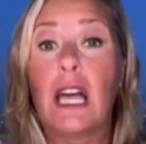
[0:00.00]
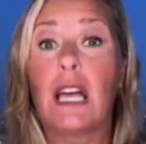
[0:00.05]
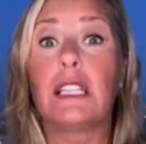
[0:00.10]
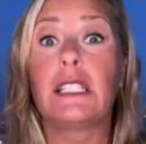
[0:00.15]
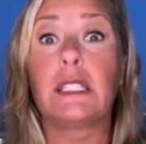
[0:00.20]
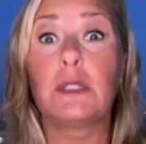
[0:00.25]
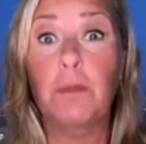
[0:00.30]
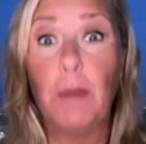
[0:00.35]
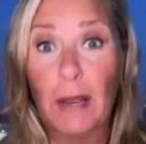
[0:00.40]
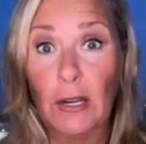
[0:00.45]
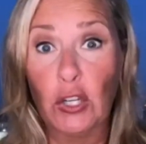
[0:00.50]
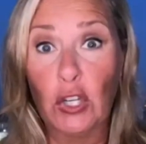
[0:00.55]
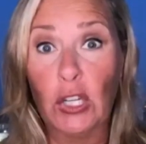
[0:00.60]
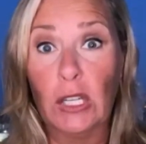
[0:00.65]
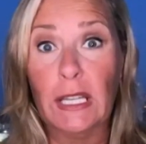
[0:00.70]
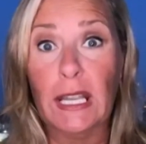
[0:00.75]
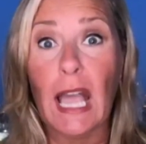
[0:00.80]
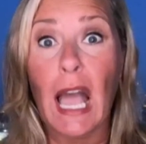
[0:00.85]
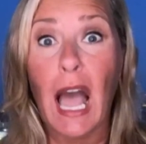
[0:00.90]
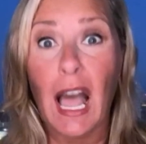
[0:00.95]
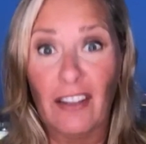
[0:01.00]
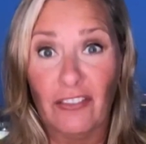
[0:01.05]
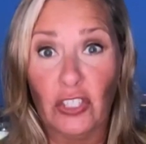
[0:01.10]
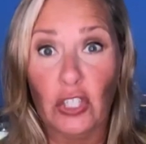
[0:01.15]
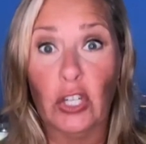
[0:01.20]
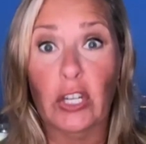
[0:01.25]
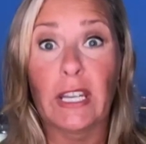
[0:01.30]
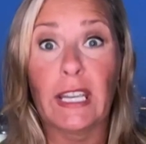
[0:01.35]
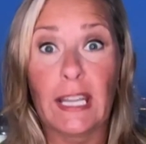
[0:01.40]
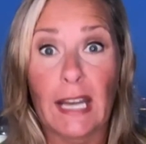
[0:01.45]
especially
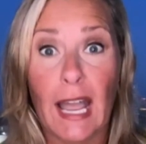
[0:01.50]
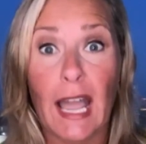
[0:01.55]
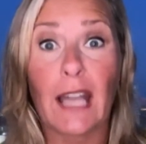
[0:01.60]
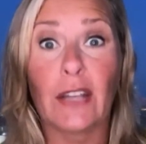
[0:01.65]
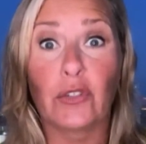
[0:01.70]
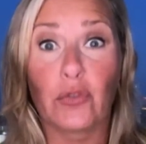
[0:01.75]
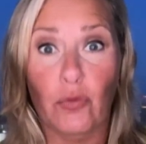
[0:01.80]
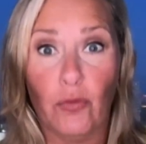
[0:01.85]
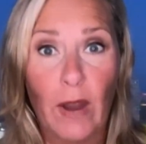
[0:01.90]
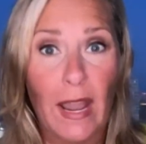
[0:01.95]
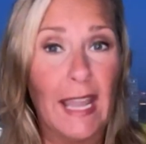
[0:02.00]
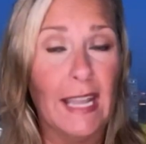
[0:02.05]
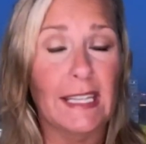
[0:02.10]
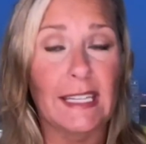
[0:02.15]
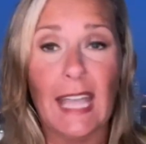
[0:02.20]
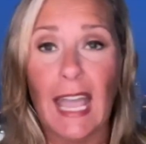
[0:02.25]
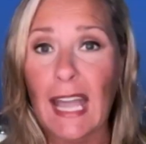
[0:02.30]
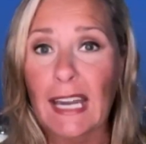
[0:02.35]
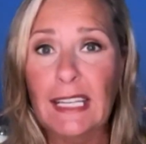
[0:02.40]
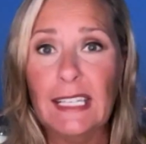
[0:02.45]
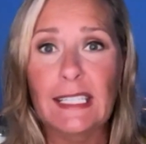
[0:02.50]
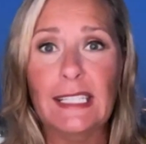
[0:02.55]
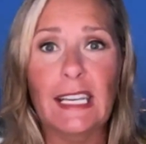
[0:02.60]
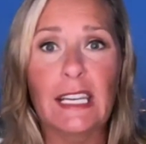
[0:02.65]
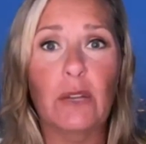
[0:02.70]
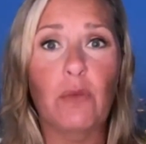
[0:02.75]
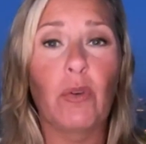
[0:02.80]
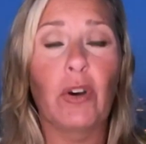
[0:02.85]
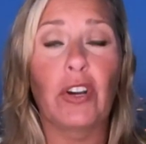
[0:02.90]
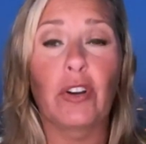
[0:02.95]
after it has rained, any
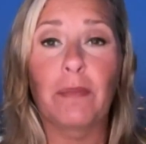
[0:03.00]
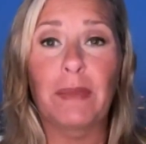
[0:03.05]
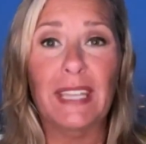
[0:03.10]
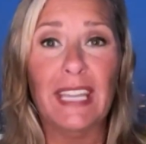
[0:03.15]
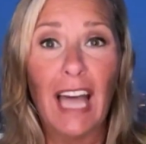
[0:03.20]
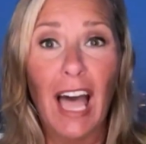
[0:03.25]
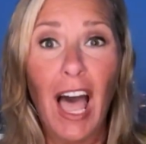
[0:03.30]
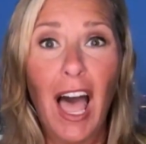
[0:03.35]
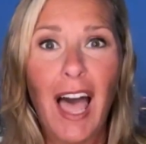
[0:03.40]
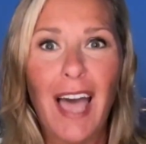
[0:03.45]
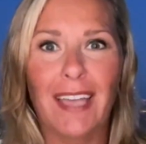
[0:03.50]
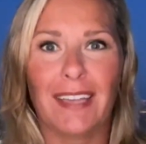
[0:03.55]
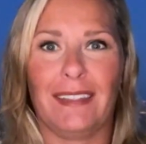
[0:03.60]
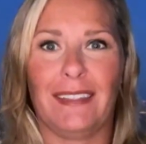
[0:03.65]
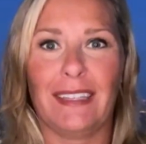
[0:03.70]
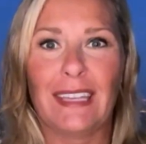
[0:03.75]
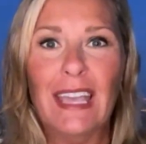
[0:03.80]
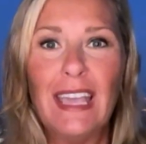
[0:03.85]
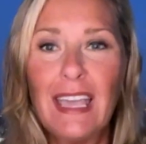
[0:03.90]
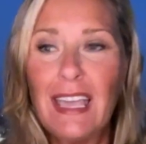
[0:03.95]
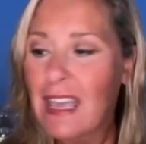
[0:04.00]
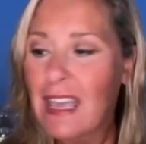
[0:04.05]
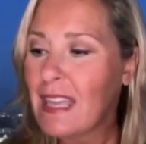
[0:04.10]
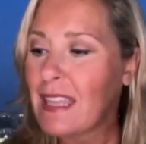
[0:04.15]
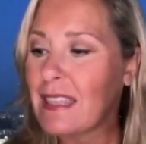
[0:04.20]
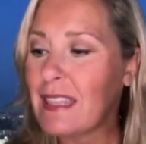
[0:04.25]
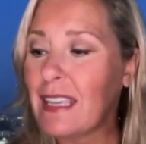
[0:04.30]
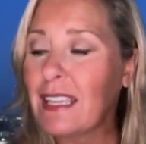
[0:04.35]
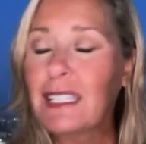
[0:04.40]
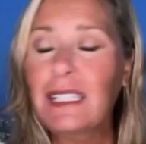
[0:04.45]
standing water, because
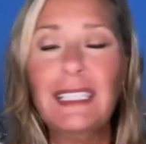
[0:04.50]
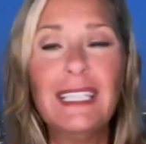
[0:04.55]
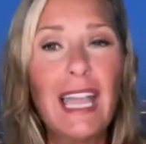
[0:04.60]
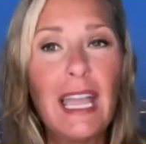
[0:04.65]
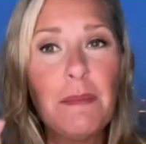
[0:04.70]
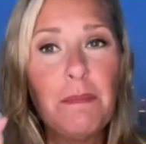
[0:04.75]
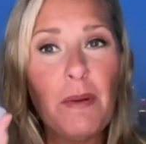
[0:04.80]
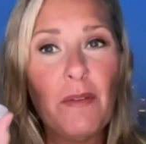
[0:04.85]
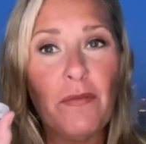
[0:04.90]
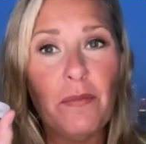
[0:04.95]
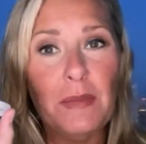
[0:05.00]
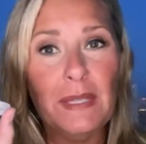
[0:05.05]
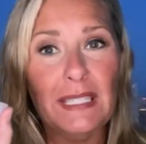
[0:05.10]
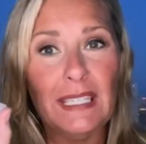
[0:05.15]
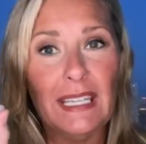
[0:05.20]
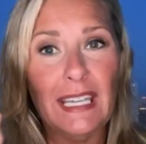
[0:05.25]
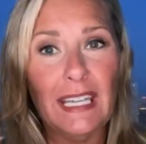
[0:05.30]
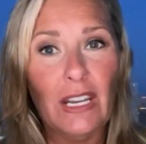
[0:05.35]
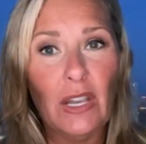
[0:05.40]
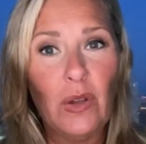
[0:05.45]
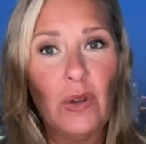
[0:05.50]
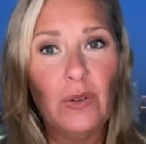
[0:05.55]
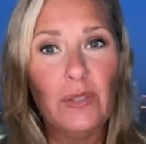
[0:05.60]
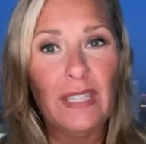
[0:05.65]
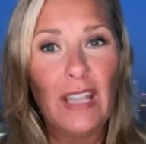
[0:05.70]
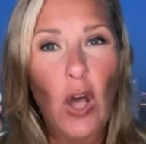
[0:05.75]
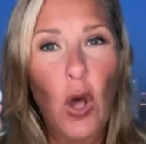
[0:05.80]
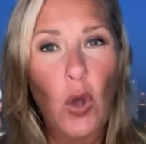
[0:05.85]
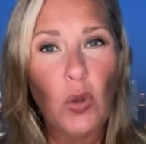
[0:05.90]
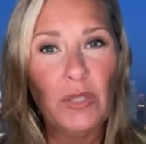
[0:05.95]
these type of mosquitoes
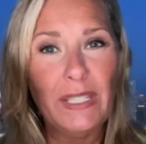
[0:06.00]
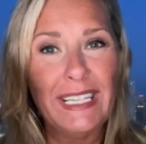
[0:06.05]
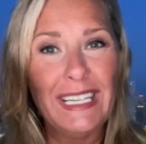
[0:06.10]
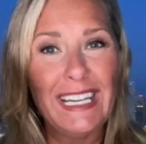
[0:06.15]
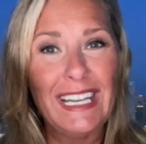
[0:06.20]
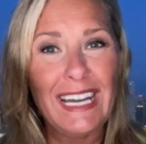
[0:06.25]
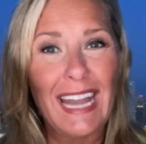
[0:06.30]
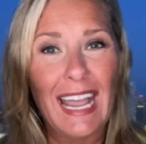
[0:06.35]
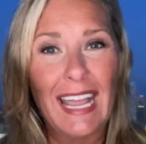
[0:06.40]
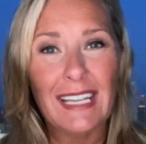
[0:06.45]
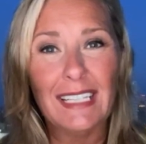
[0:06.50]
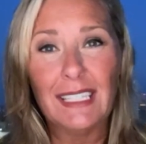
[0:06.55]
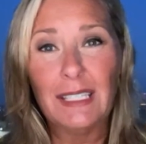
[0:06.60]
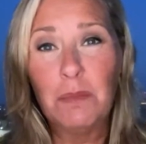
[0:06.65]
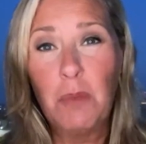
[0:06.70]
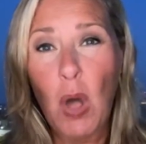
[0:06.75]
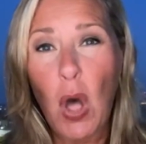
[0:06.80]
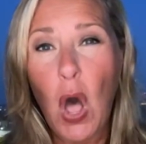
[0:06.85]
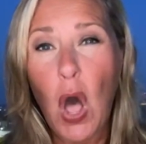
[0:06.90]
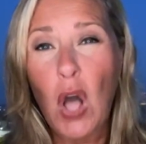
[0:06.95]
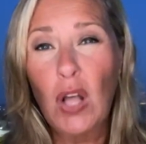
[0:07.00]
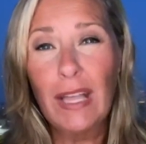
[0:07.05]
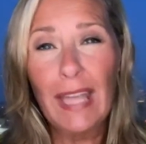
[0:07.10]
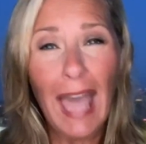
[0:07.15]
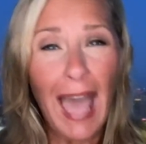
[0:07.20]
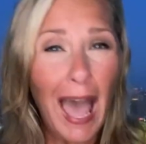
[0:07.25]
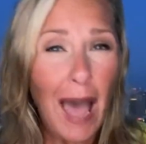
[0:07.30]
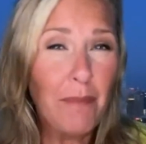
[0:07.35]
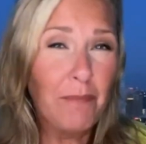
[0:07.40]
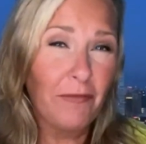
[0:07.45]
only need a small
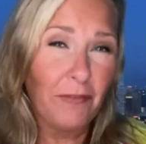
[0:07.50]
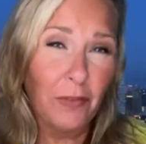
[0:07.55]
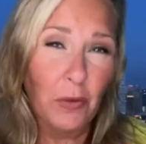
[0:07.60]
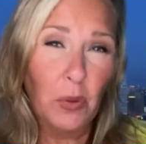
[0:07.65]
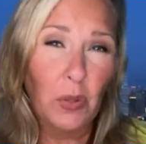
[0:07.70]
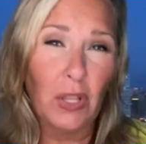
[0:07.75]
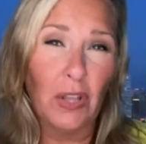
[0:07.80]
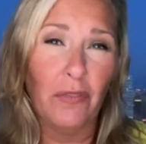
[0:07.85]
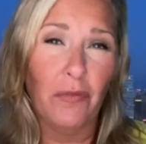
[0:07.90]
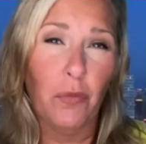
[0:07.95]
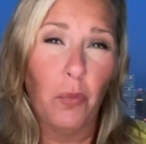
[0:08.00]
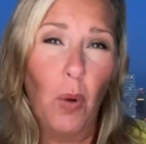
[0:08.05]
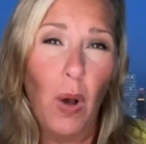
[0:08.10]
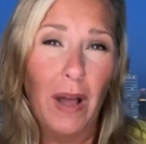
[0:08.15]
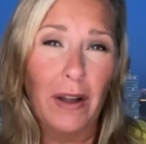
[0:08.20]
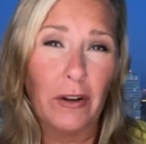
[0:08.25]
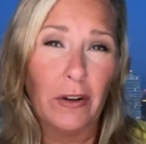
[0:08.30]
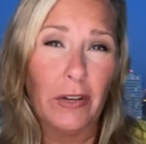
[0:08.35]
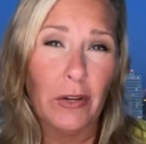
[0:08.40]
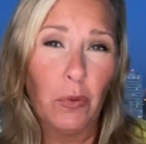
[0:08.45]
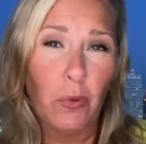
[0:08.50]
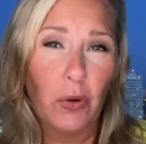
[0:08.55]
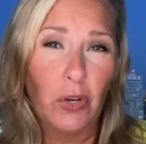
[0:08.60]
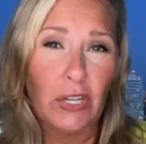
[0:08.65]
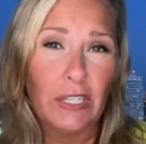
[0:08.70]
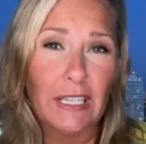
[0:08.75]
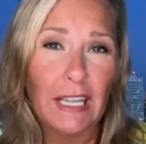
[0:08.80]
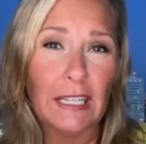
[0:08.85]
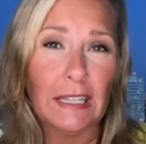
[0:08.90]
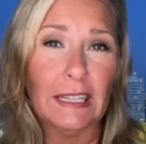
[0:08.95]
capful of water in order
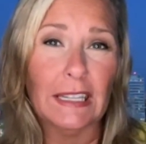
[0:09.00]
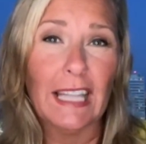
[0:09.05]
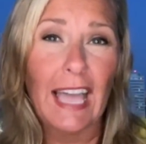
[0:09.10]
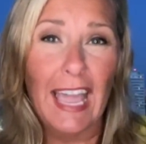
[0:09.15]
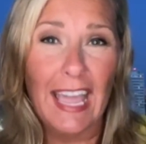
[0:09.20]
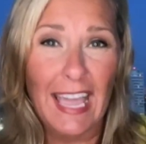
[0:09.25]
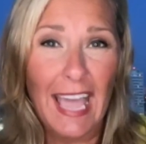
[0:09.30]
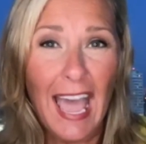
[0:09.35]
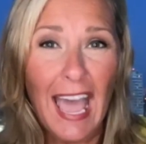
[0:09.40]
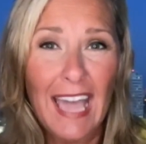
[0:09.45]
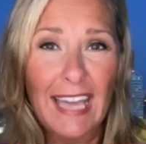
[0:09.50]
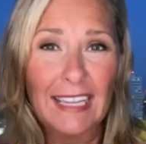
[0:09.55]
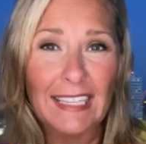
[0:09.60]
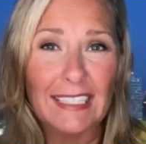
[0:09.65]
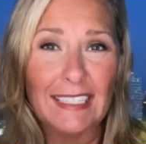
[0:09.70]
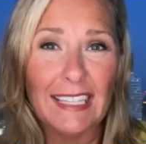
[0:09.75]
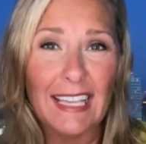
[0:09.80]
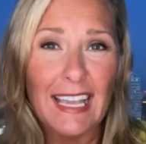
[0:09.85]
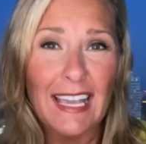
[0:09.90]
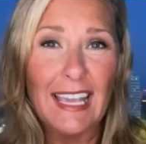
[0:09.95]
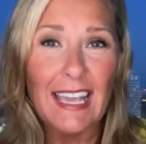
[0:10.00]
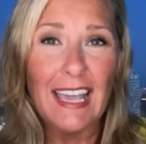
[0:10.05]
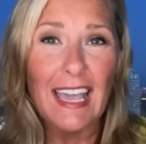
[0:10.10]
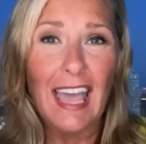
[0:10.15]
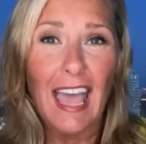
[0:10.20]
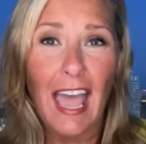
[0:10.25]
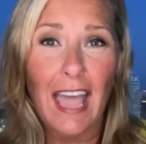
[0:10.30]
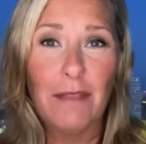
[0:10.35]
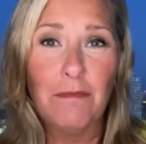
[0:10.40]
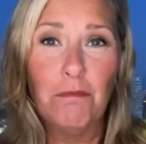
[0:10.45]
to lay eggs
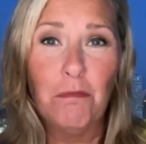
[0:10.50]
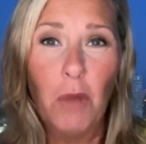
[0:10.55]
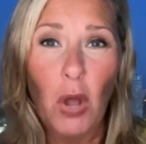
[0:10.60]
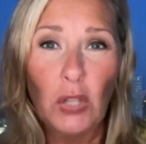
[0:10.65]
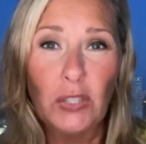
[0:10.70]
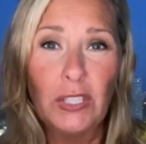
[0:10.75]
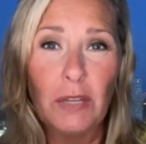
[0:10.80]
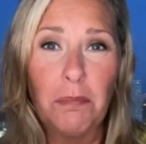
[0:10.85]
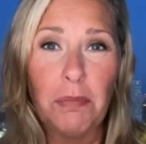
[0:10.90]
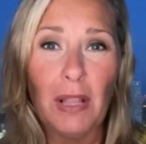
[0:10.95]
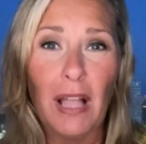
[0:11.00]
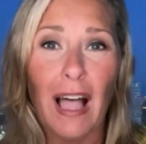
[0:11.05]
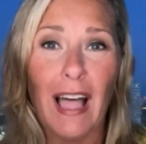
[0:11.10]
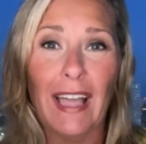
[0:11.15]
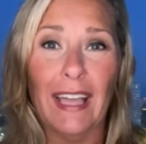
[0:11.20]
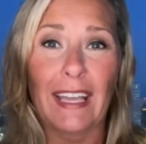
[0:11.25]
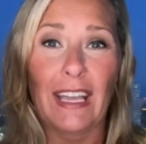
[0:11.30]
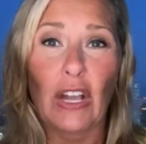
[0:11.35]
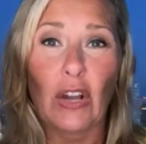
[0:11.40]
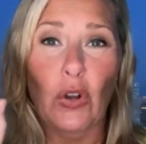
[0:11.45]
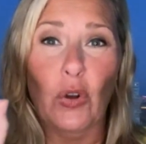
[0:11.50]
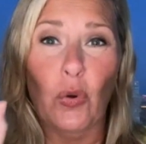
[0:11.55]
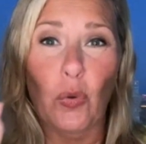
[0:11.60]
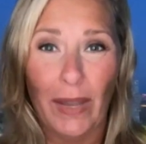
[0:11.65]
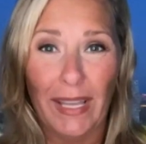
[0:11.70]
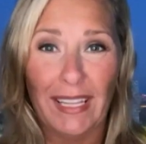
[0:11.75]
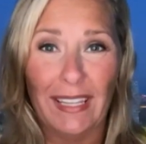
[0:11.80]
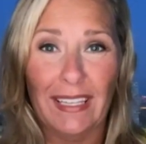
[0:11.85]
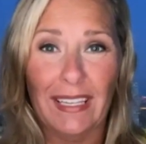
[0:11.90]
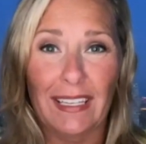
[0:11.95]
and multiply
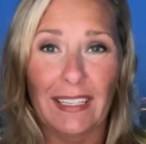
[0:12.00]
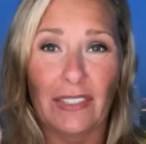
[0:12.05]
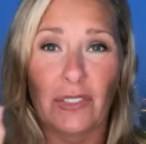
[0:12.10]
quickly.